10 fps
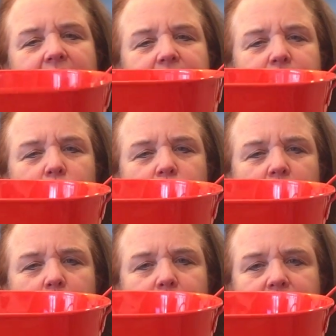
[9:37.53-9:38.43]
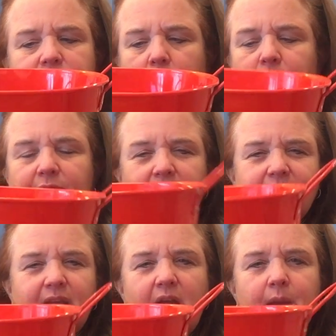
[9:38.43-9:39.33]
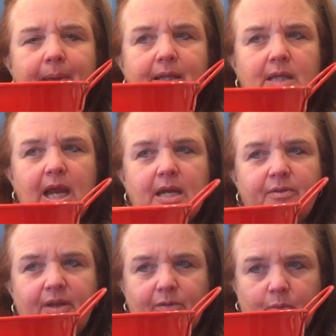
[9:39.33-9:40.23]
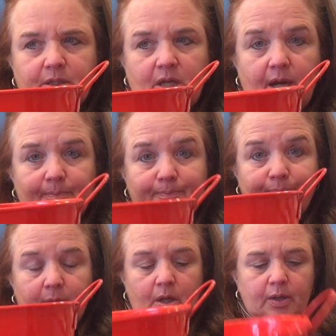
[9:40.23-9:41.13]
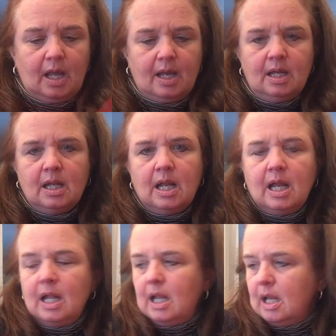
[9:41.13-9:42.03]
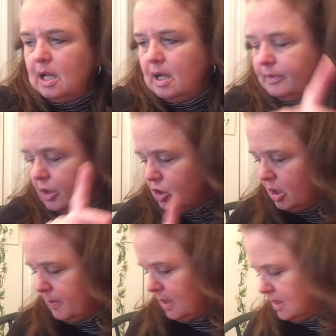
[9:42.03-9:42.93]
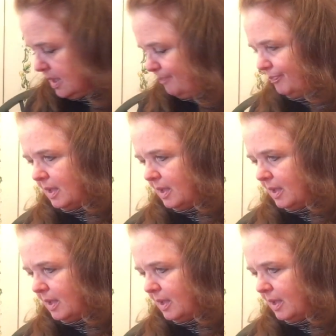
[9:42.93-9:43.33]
And I'm gonna show you what I've done with these. I got about eight of these one time, okay? I'm gonna show you what I did.